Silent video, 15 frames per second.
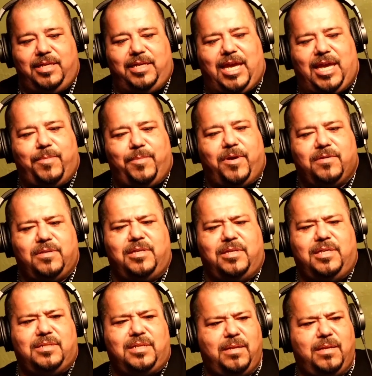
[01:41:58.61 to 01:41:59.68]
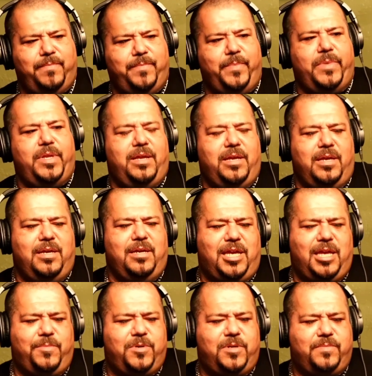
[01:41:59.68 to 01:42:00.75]
came out. He's like,
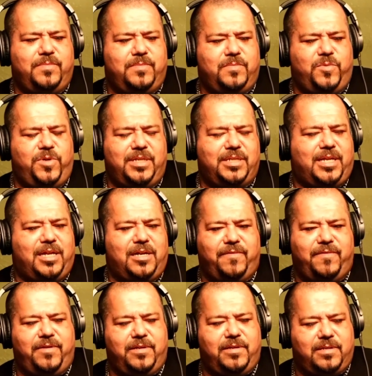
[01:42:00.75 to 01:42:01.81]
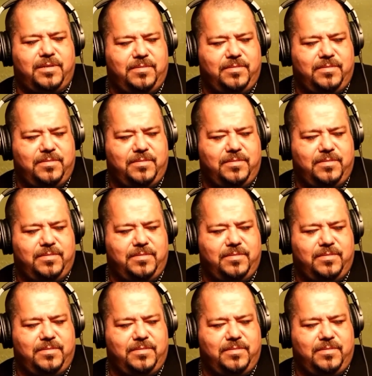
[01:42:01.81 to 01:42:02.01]
came up, and we just got off the